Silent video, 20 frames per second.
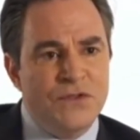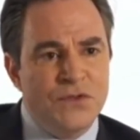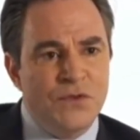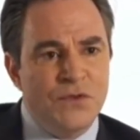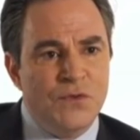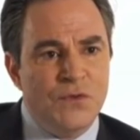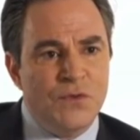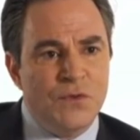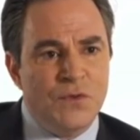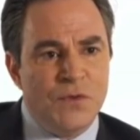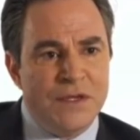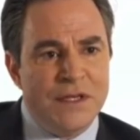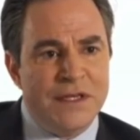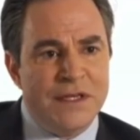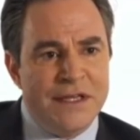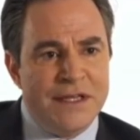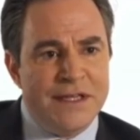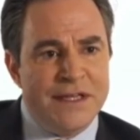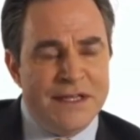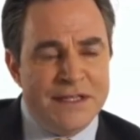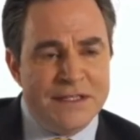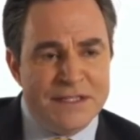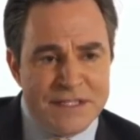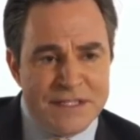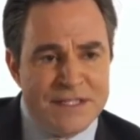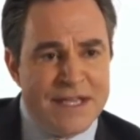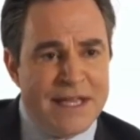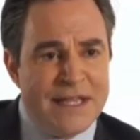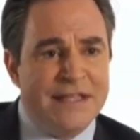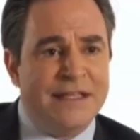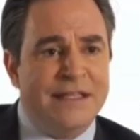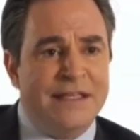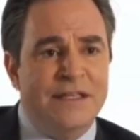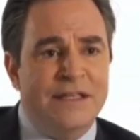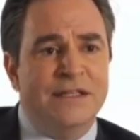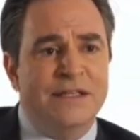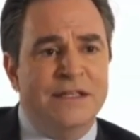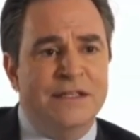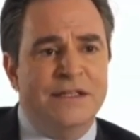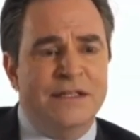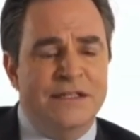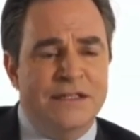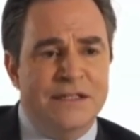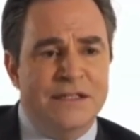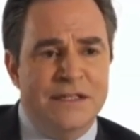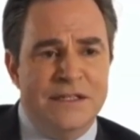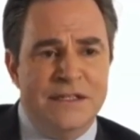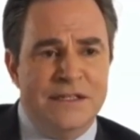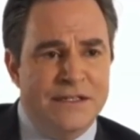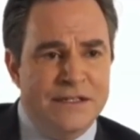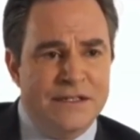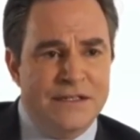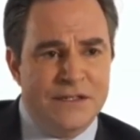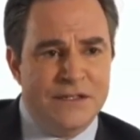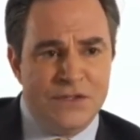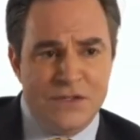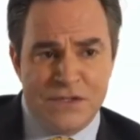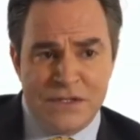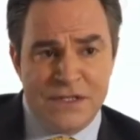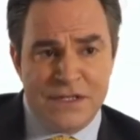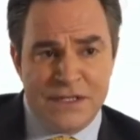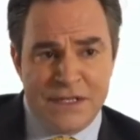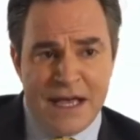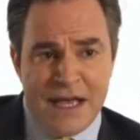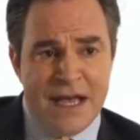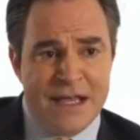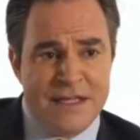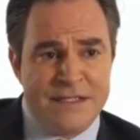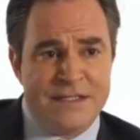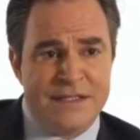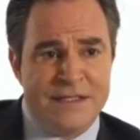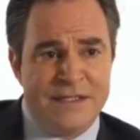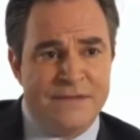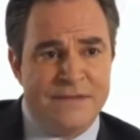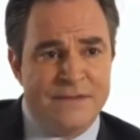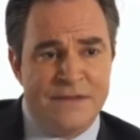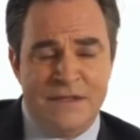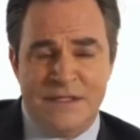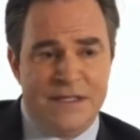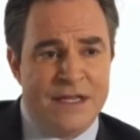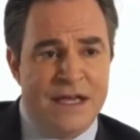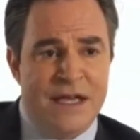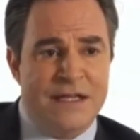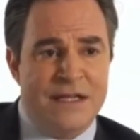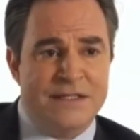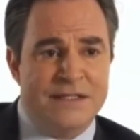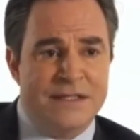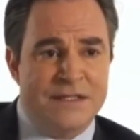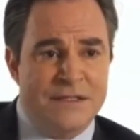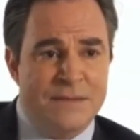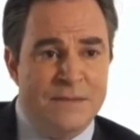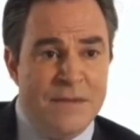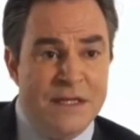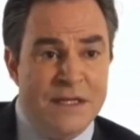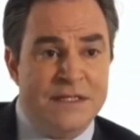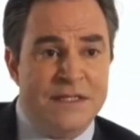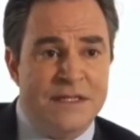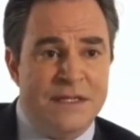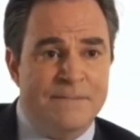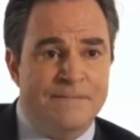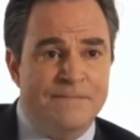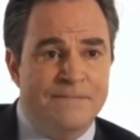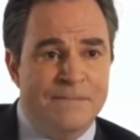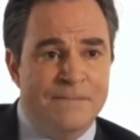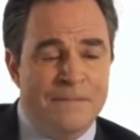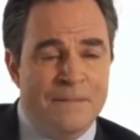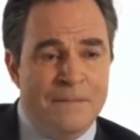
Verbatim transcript: too insanely uh, good cast, this cast. It's amazing.